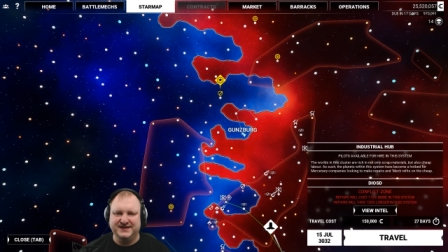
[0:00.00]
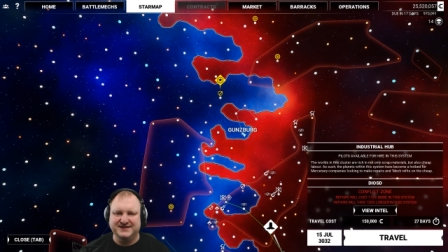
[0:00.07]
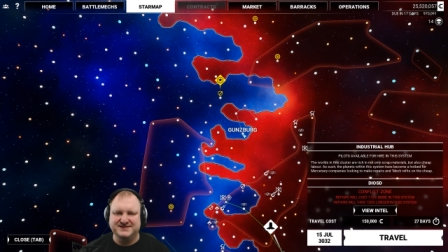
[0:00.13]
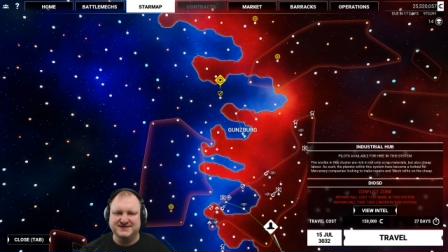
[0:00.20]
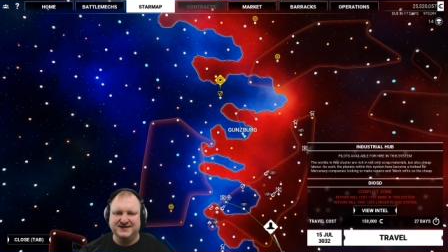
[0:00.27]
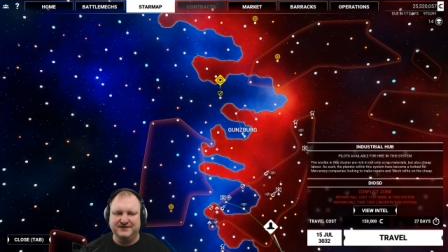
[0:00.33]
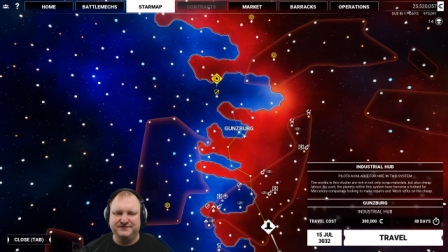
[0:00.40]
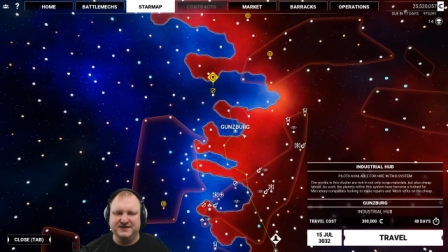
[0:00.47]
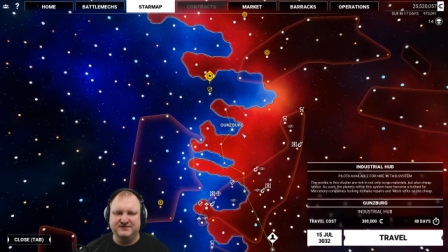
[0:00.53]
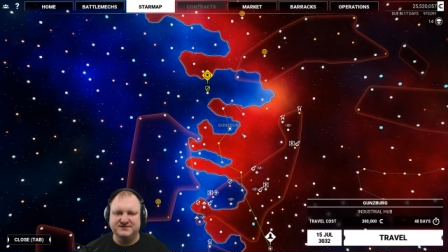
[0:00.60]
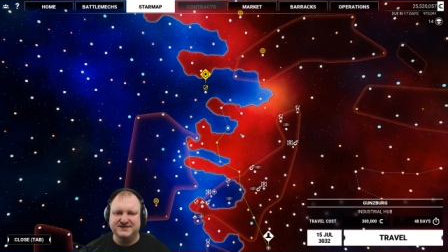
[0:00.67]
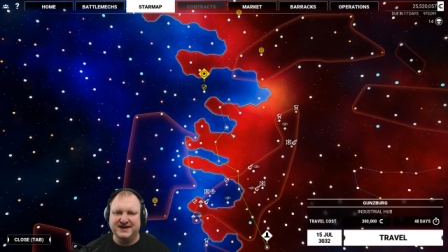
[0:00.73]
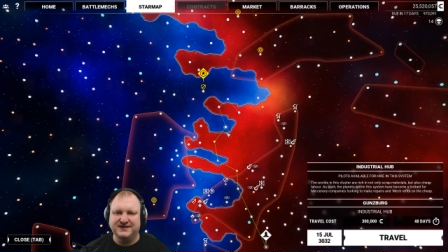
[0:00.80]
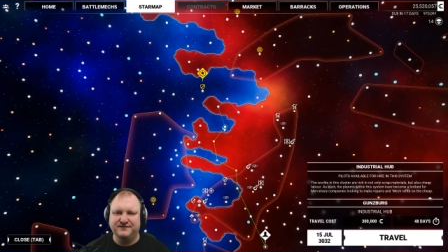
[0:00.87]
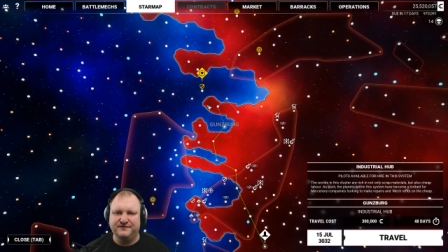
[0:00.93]
Let's see if
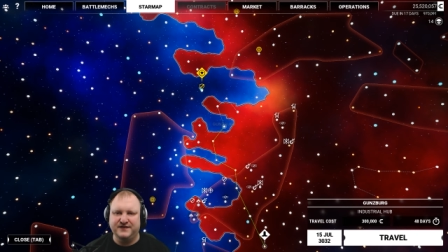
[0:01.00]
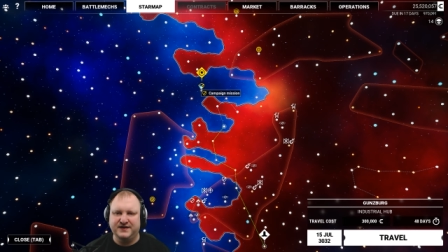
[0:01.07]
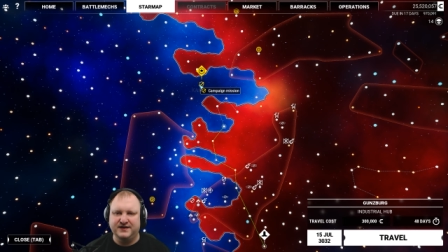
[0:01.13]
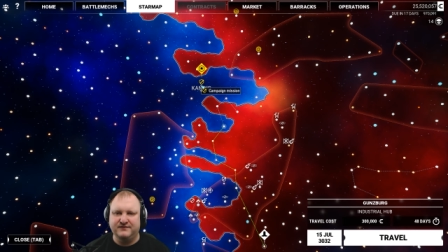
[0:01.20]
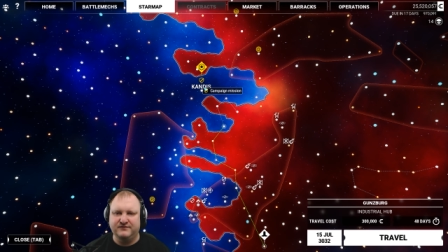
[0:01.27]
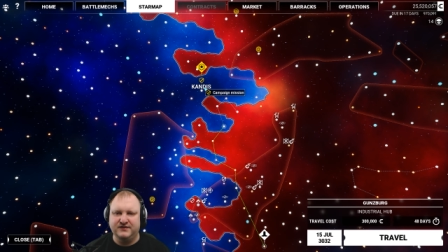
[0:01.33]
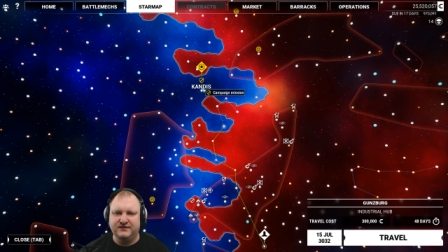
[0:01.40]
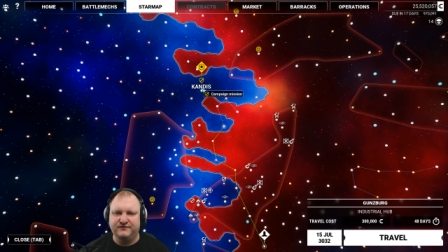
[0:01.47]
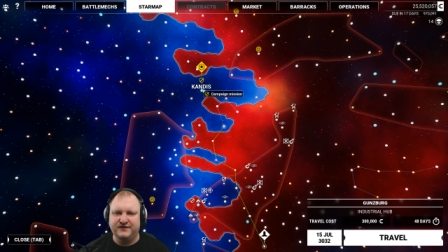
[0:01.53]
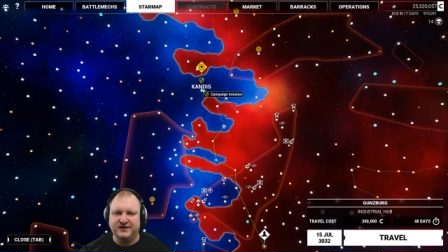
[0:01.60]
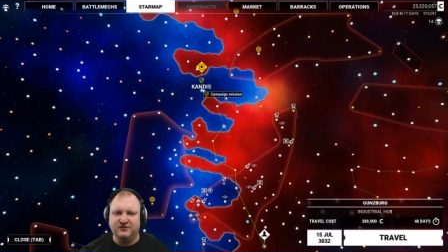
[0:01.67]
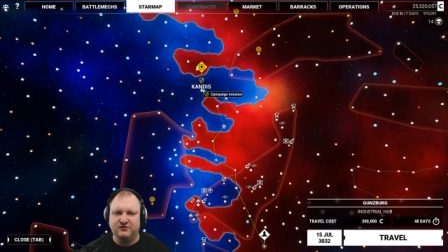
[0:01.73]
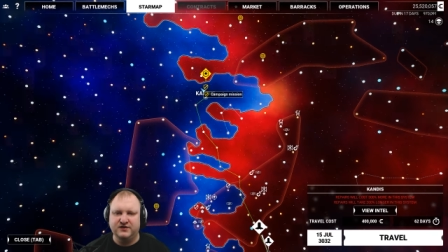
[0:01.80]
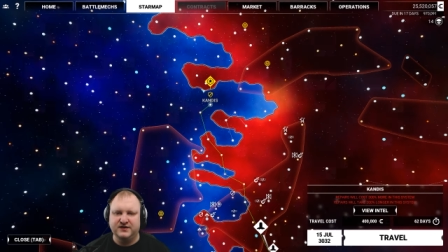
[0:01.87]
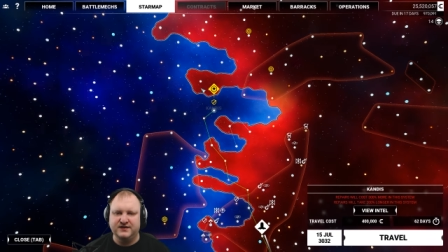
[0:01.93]
there's anything here. If I
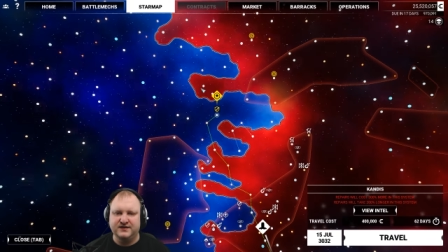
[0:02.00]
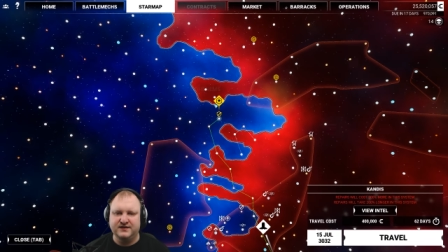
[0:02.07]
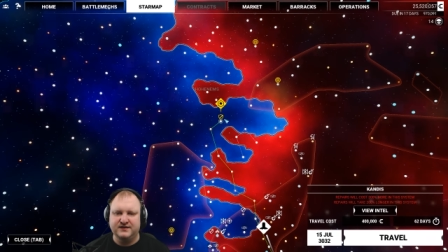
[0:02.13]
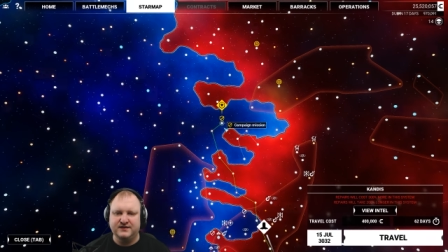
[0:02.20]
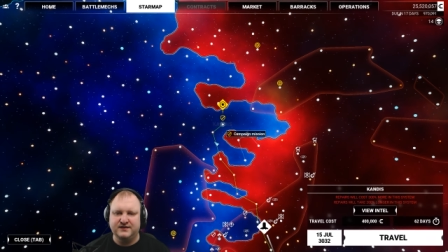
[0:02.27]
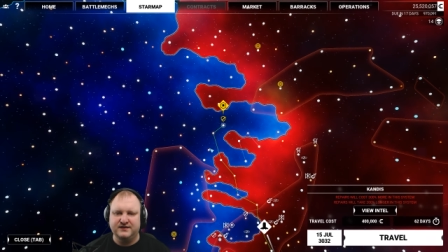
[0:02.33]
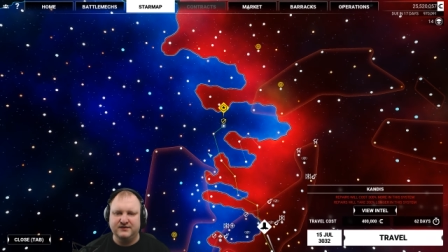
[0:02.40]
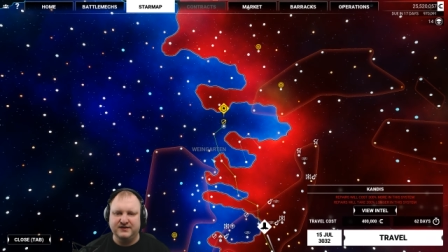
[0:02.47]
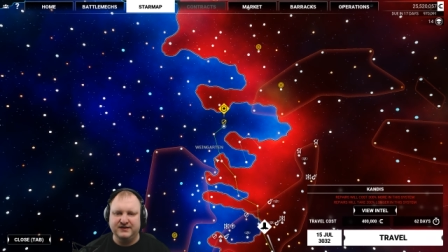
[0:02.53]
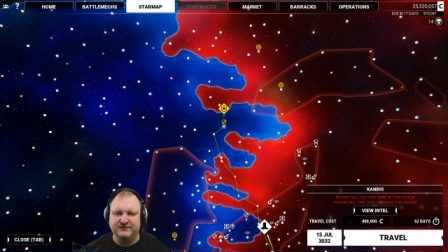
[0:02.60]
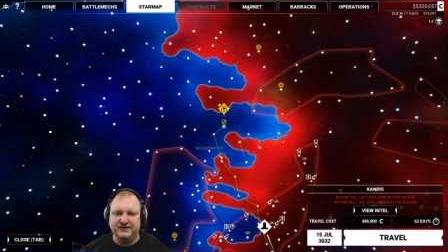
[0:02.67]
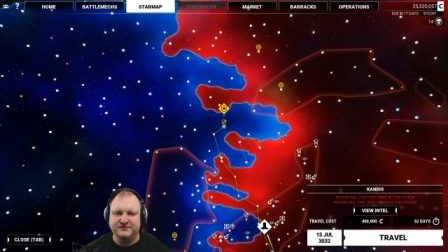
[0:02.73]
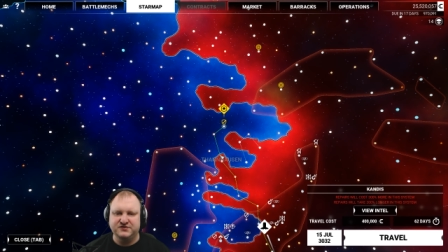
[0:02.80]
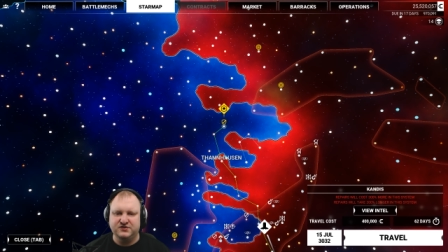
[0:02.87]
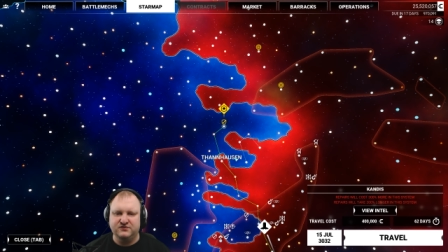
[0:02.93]
go in here, okay,
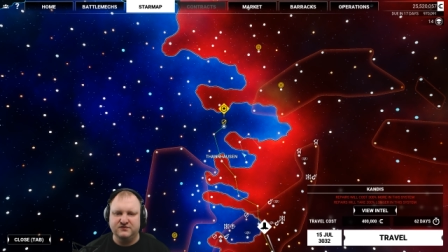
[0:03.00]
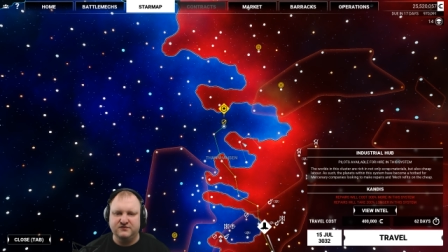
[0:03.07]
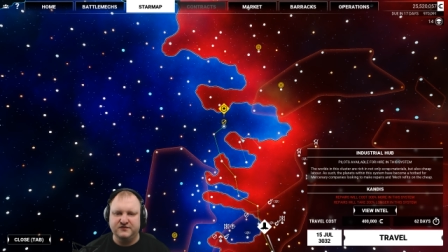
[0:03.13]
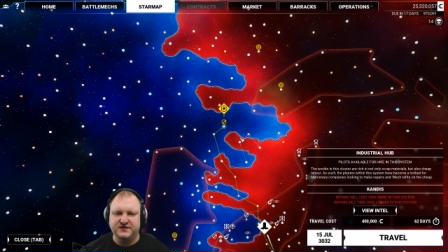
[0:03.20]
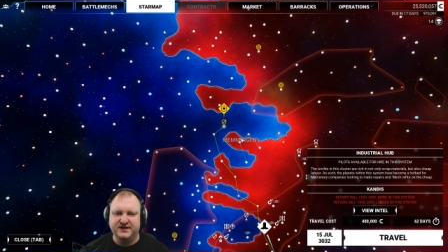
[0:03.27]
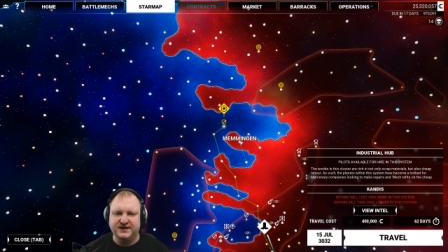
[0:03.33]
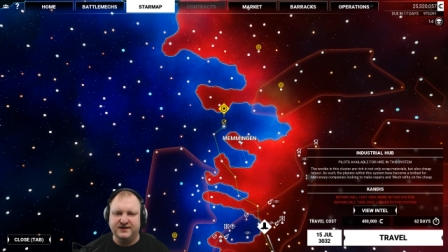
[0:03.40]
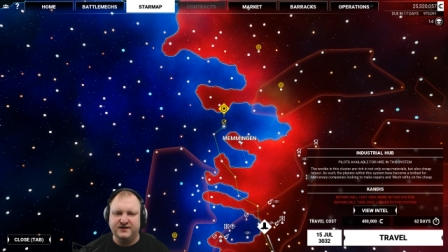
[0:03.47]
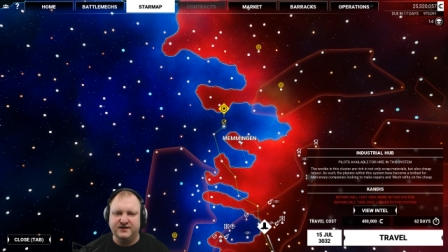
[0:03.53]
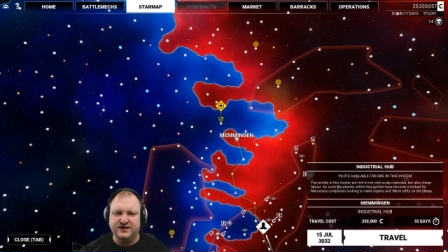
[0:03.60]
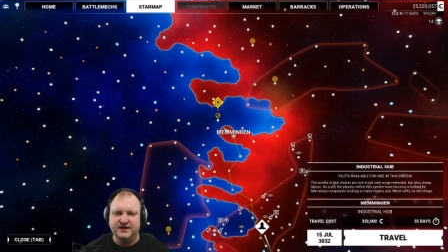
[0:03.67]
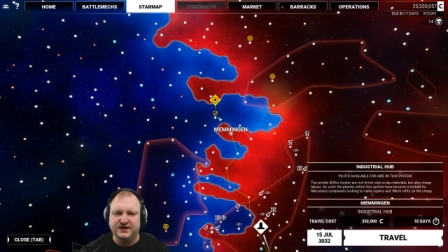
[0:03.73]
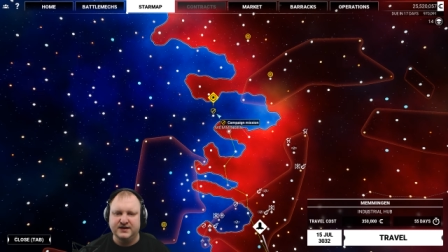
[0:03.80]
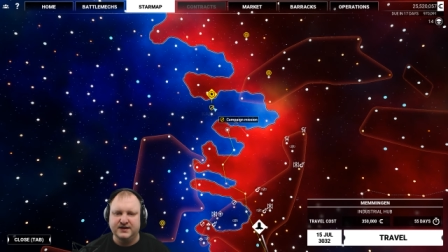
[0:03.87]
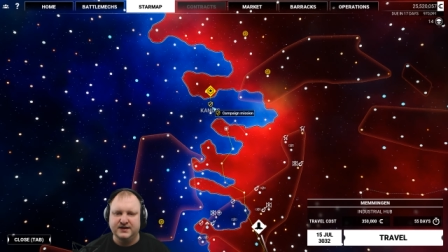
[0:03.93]
we have to go
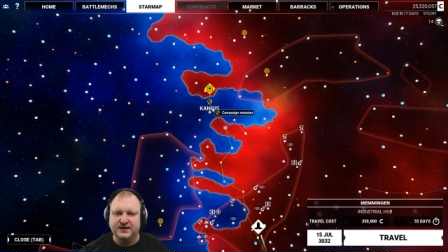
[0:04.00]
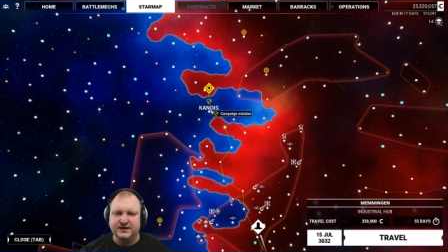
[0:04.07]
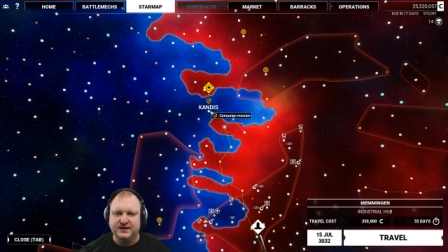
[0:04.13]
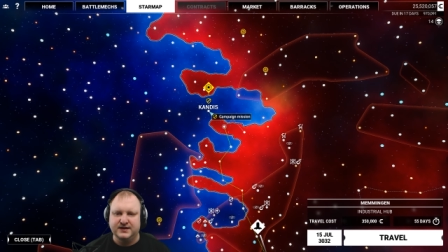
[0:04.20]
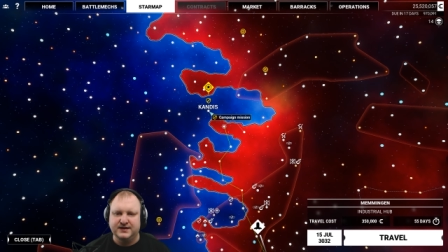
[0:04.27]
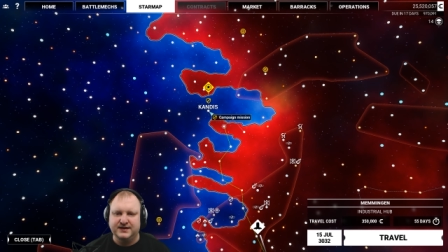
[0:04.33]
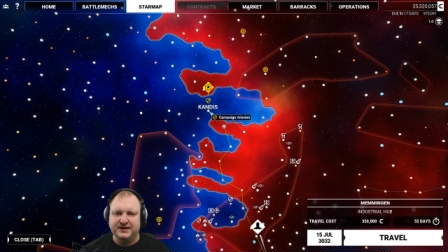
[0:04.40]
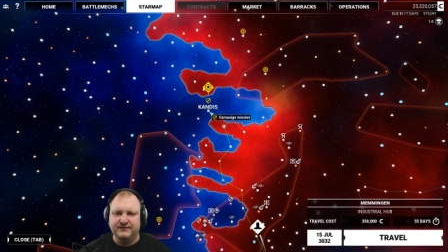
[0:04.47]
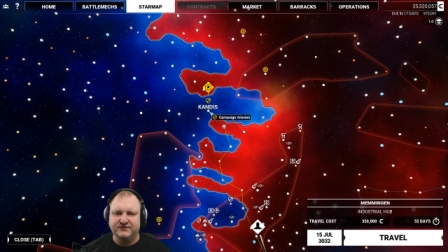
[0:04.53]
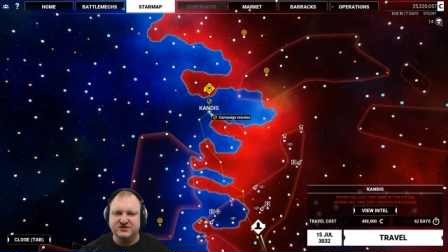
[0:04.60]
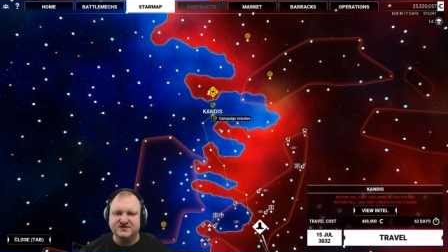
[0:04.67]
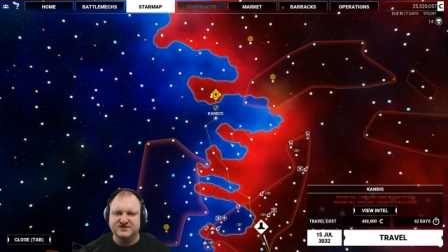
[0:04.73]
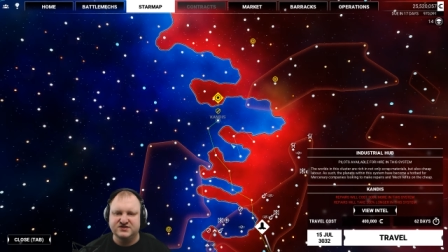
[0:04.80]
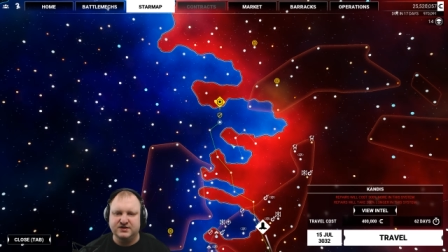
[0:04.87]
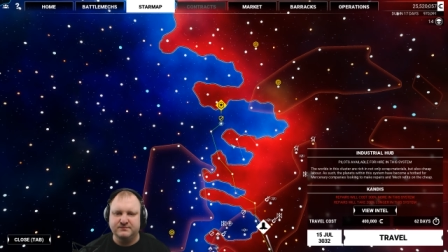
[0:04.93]
there. Can we
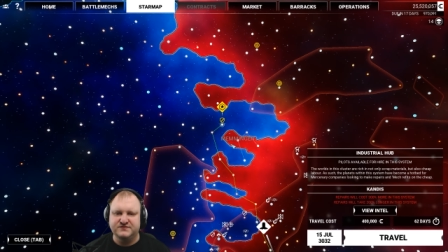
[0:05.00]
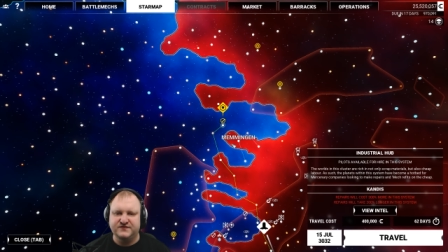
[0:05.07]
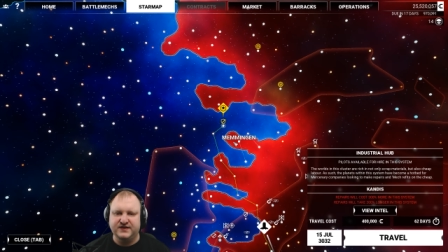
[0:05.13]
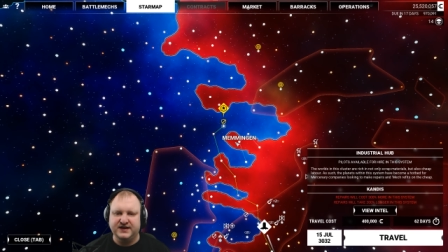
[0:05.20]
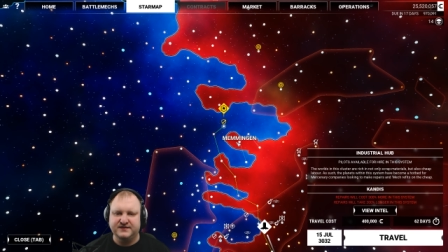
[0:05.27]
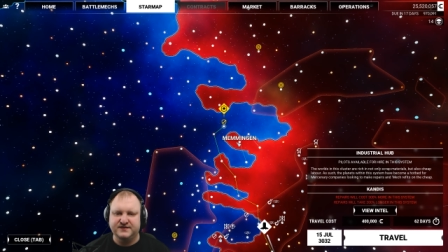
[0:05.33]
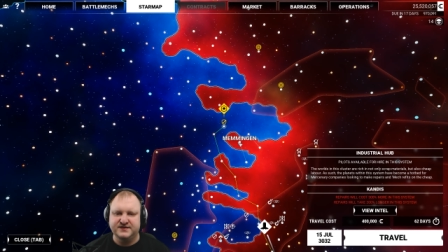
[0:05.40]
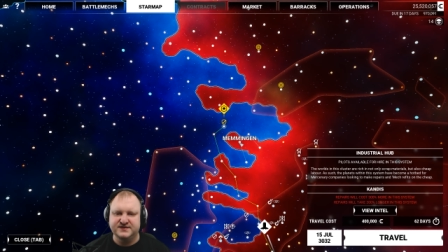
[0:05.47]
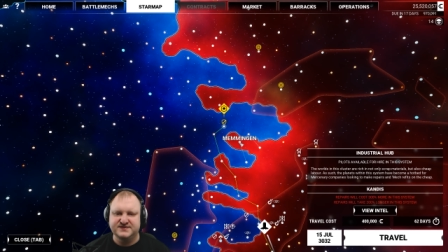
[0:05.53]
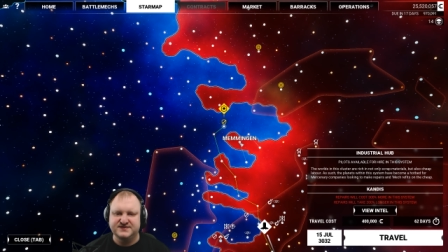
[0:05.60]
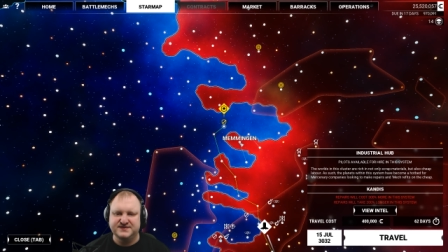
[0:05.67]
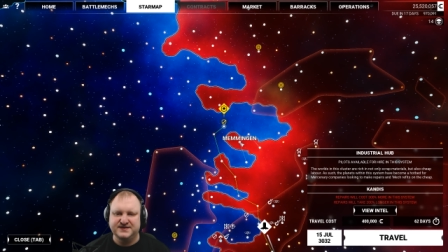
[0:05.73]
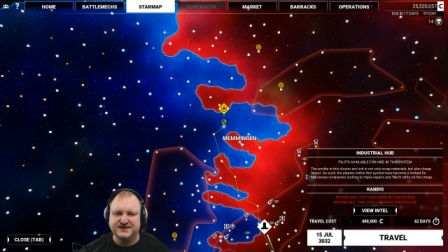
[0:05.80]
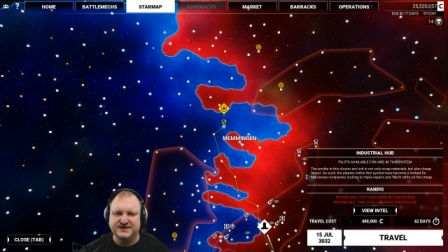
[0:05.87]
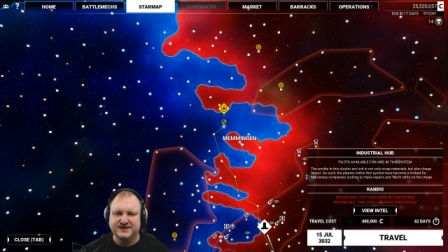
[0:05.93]
just jump like this?